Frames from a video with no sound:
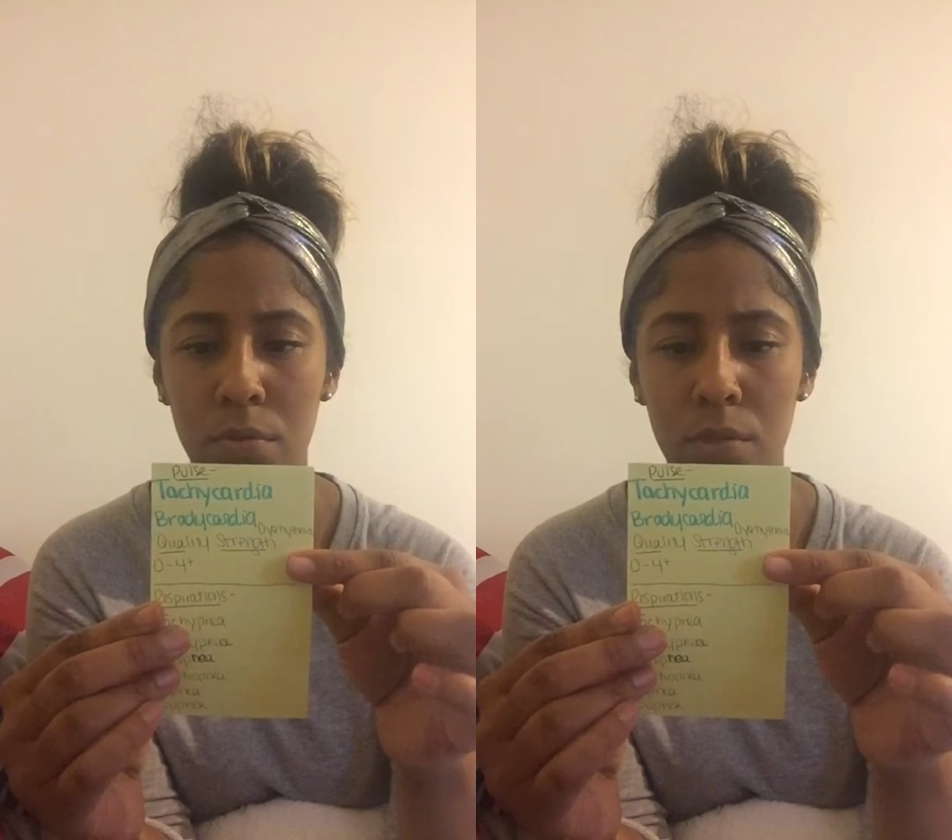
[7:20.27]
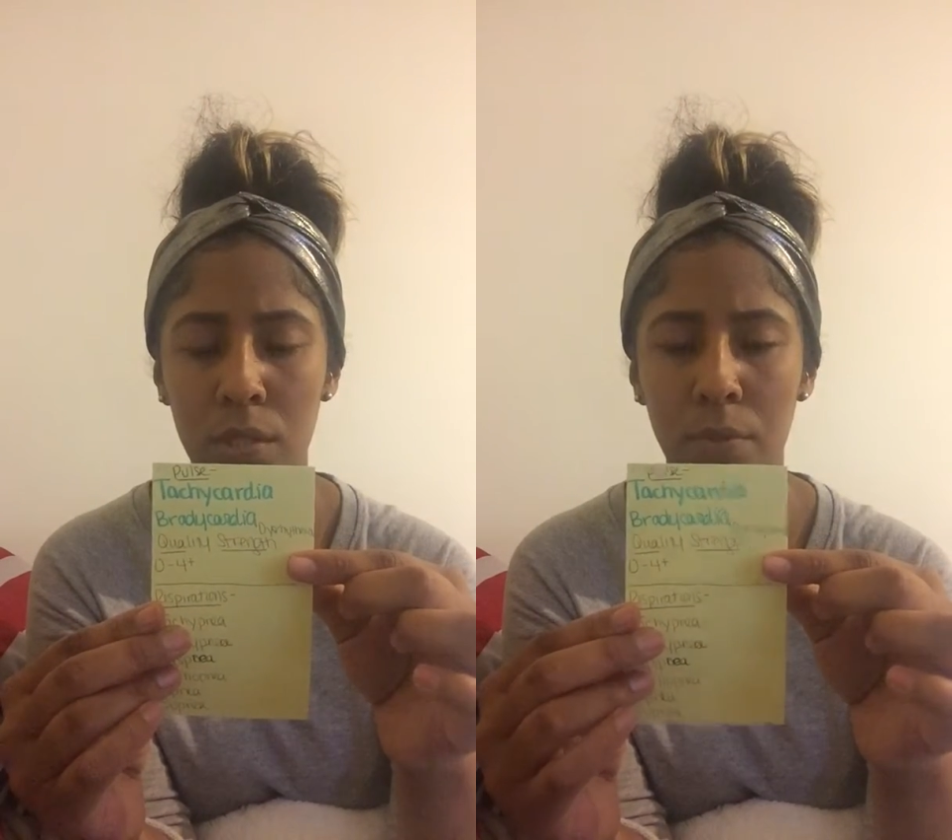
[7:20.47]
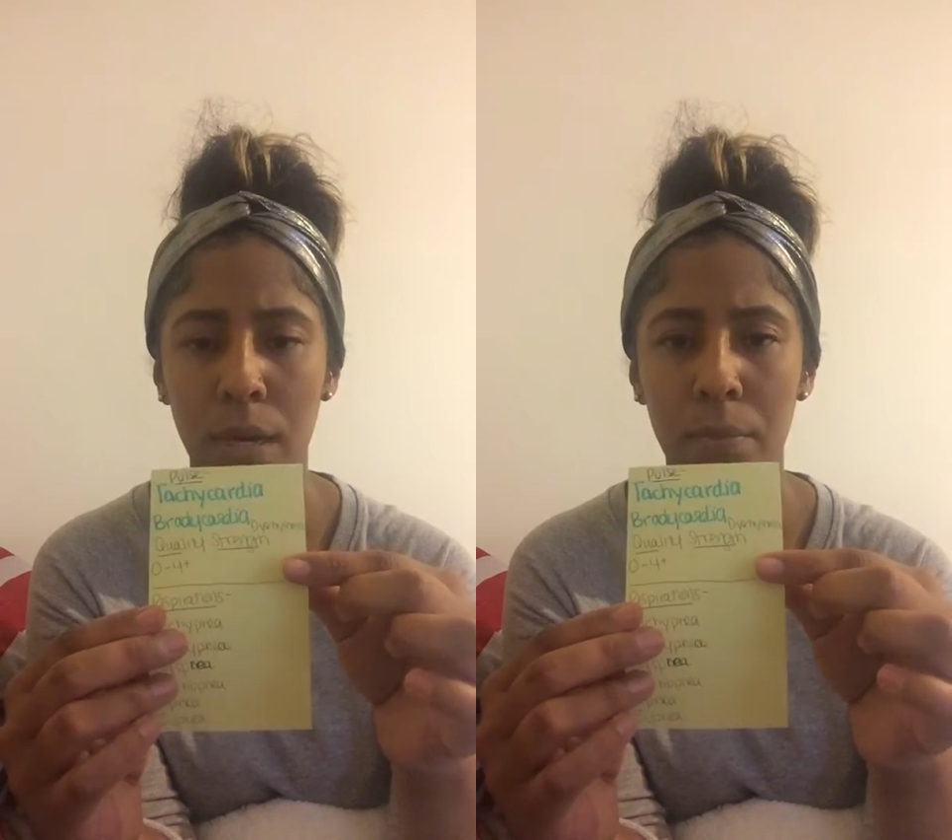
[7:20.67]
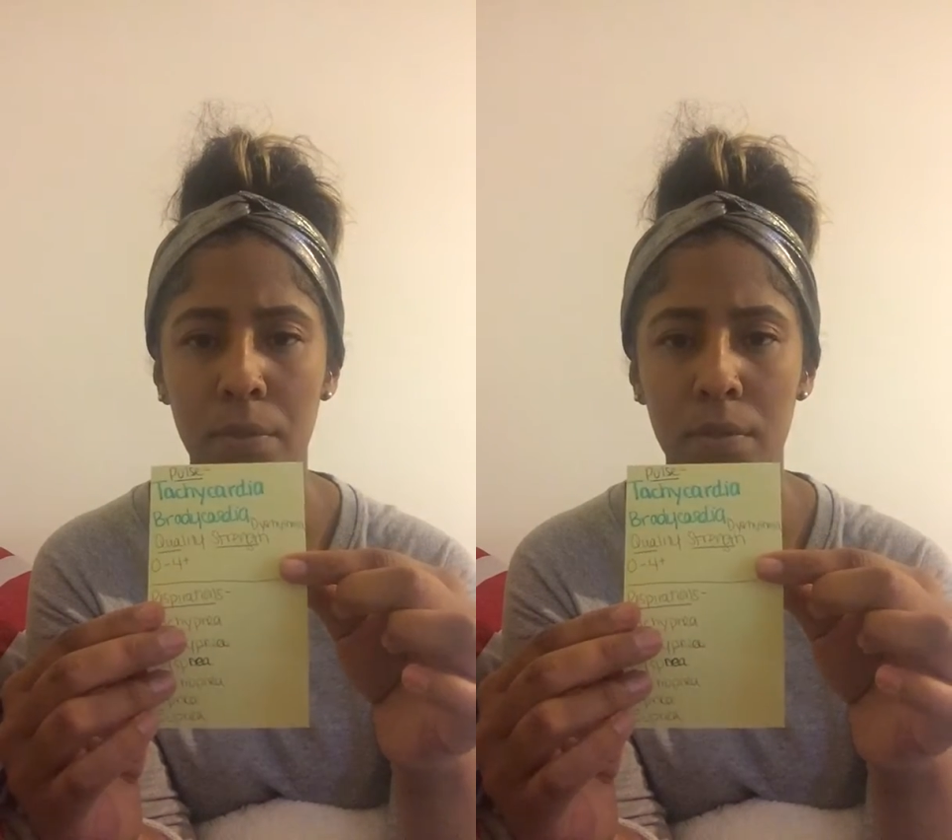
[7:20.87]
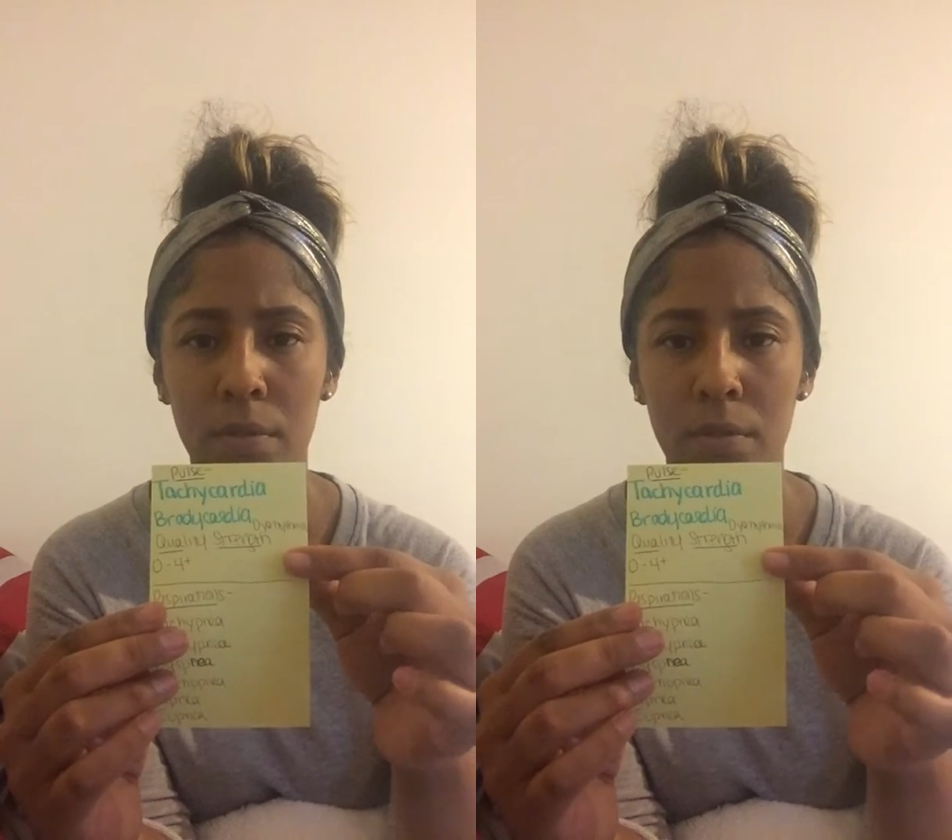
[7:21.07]
see why I
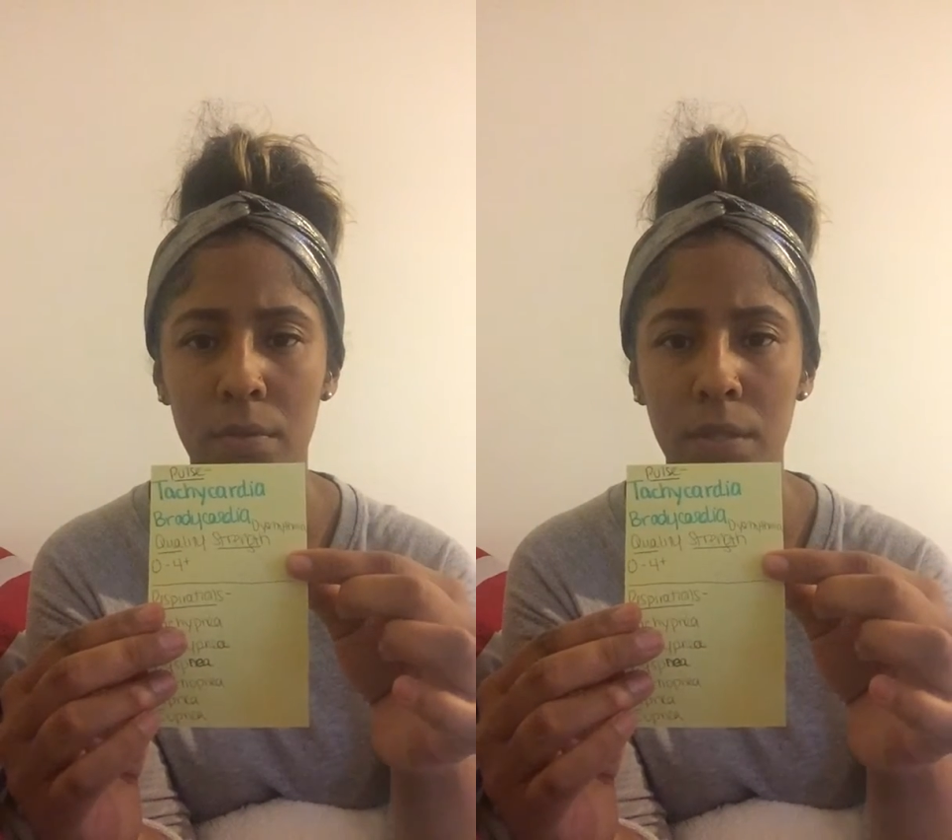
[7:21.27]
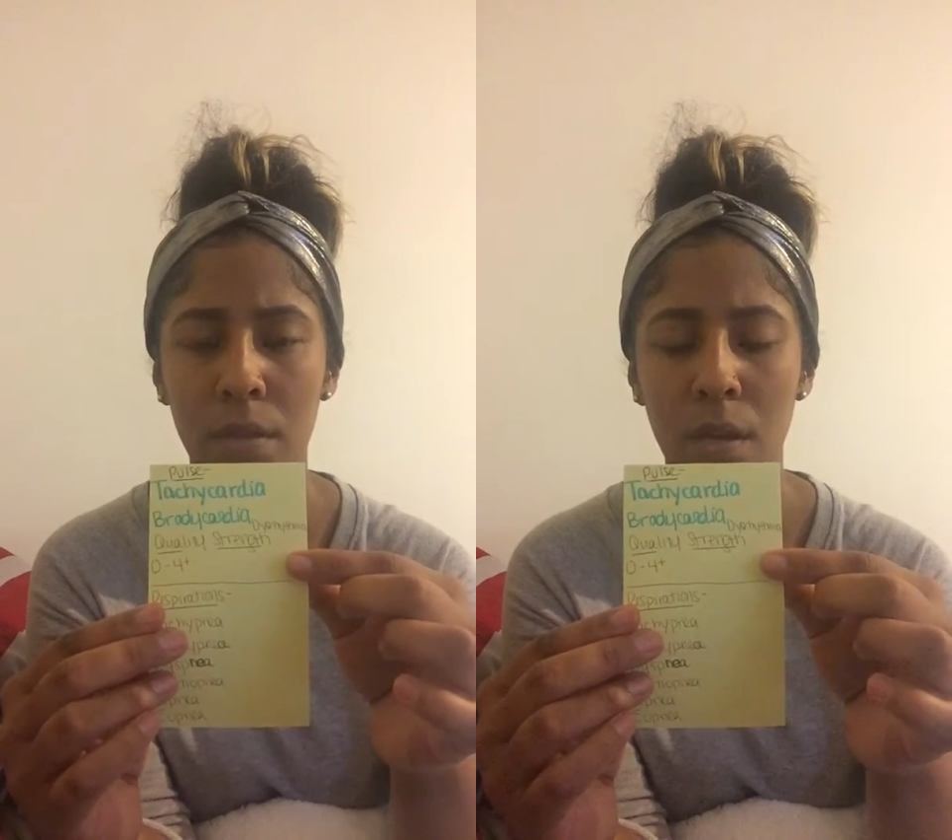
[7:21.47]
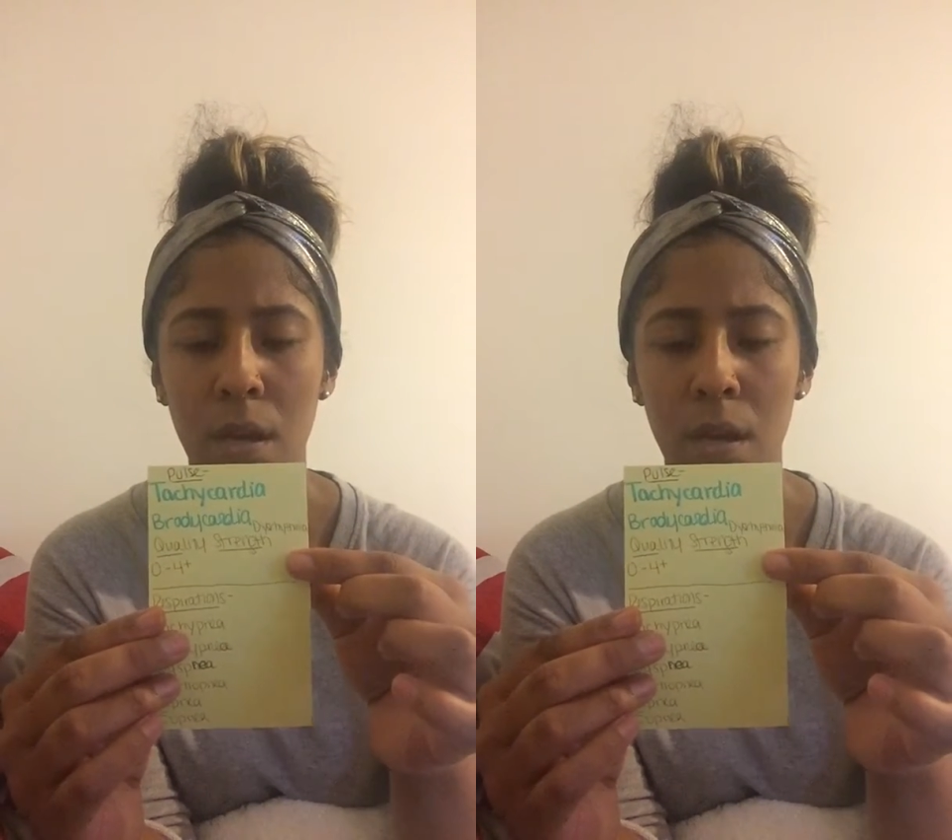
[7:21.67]
put this one.